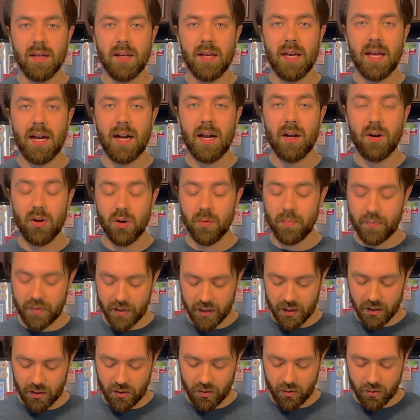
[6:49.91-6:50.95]
and I hope
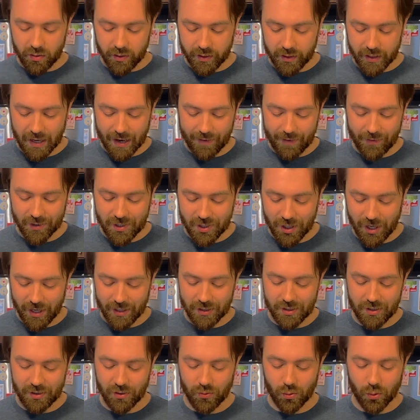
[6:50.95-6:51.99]
that you have a
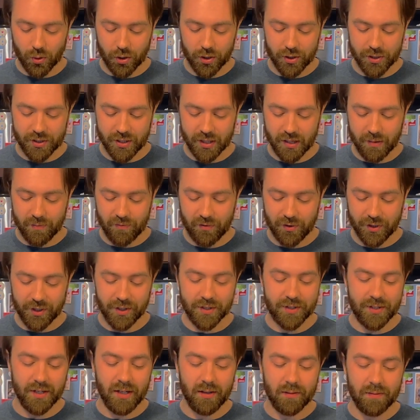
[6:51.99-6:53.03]
chance to order some for
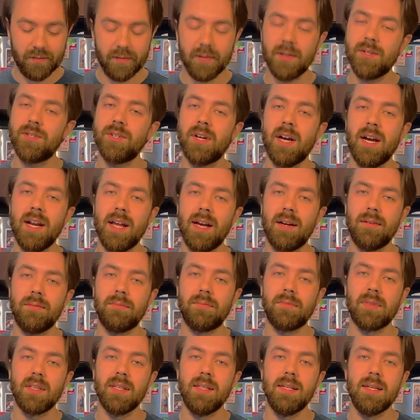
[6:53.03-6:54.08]
yourself and try it out.
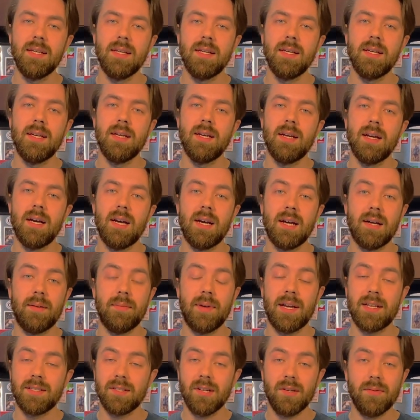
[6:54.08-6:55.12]

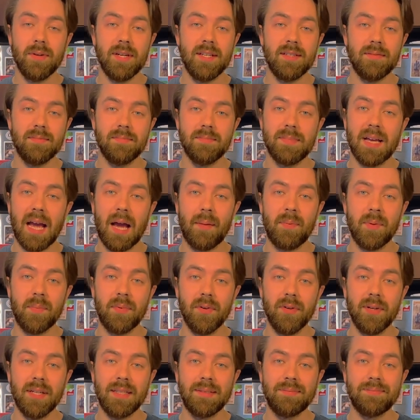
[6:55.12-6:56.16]
As always, happy
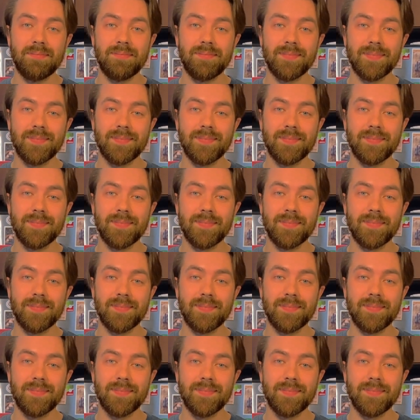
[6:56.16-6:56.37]
brewing.